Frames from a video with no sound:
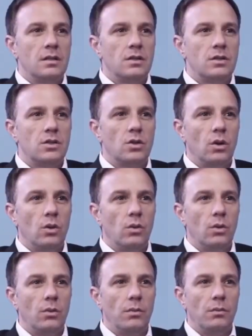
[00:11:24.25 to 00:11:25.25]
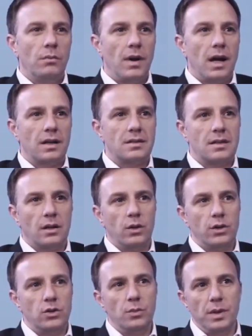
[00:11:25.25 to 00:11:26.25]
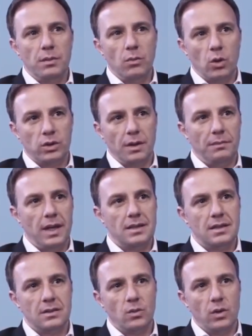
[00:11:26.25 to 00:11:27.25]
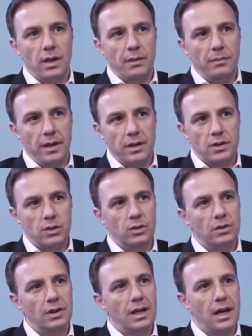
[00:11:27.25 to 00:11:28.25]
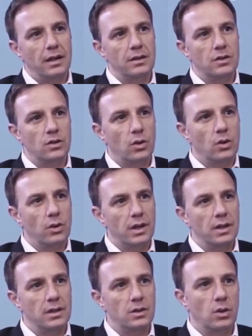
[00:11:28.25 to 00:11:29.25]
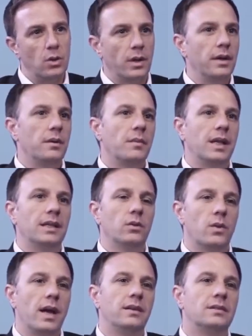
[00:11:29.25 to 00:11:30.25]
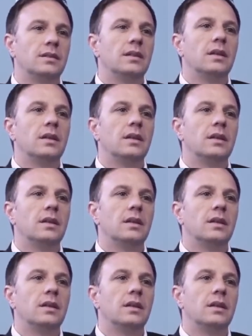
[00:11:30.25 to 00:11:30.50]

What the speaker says: So, banks are going to be more than places where a person can store his or her money, right?